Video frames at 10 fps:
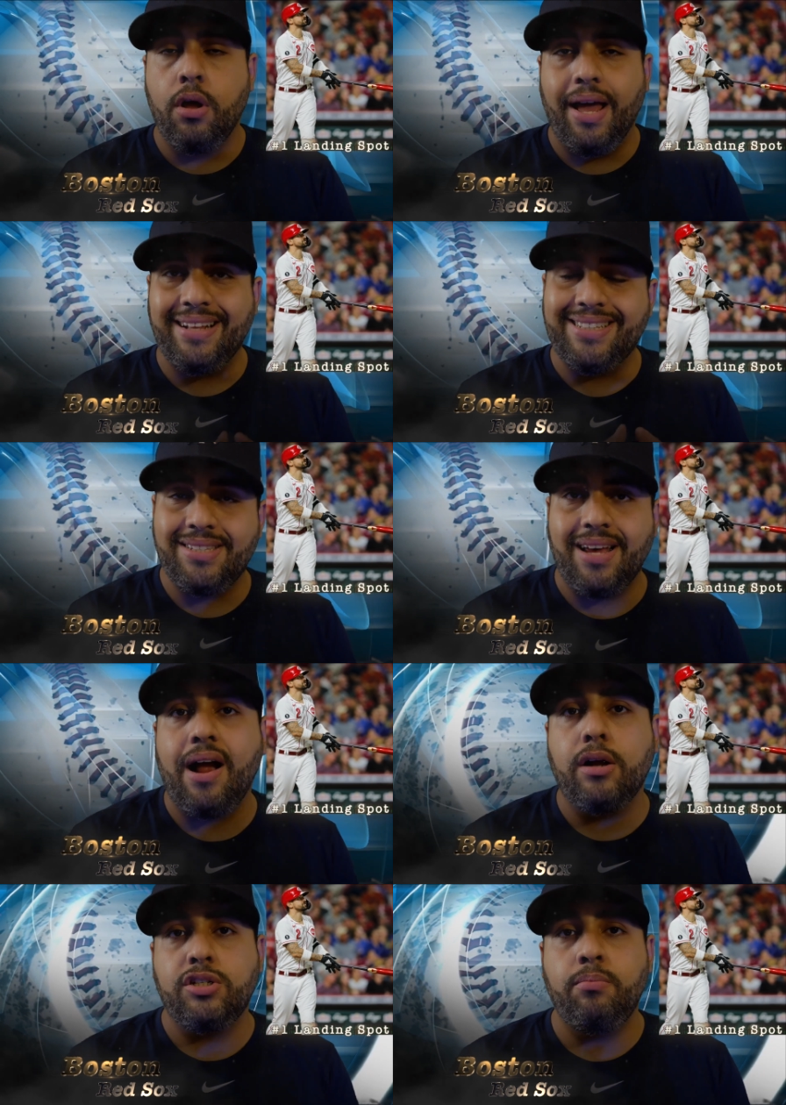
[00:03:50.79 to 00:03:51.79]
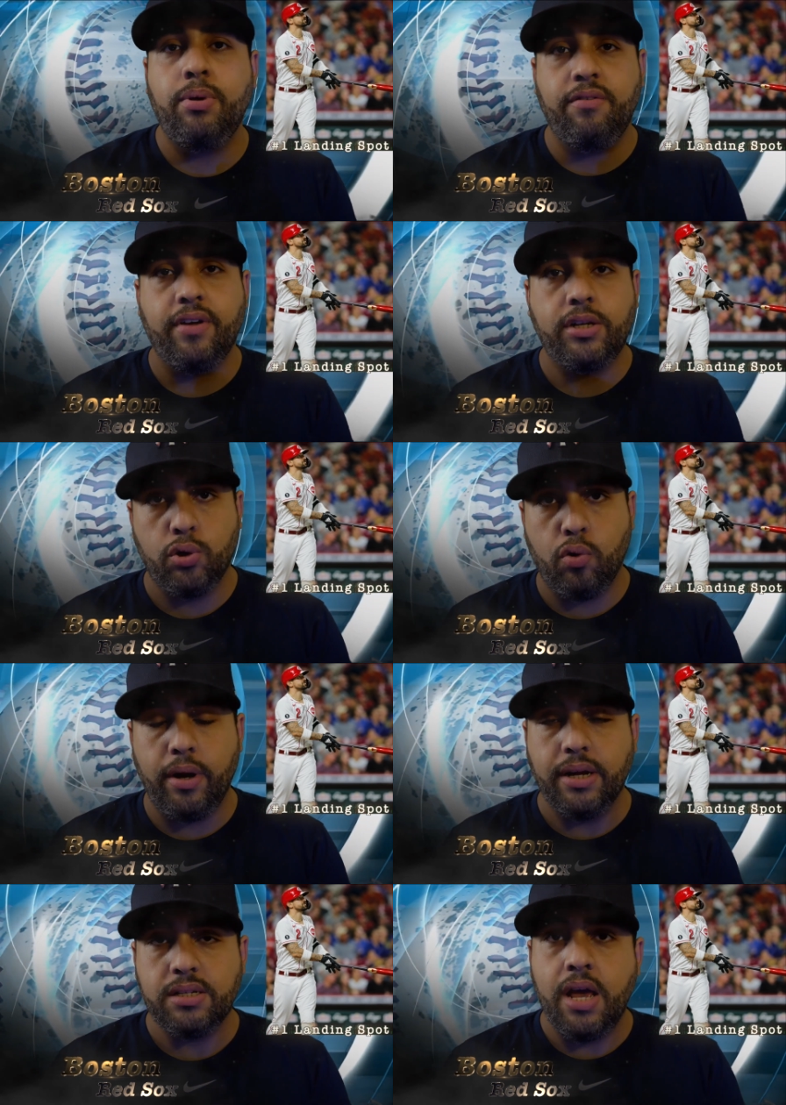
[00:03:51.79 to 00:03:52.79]
a desire to be
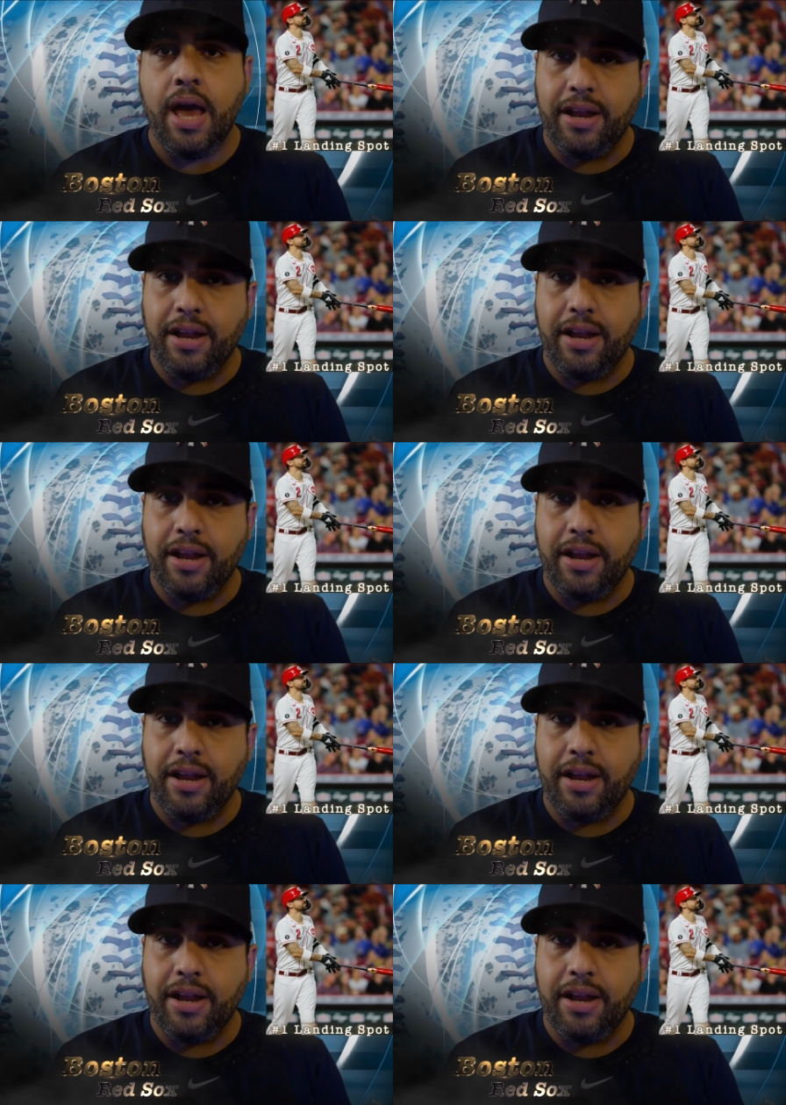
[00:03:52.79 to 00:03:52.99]
victorious,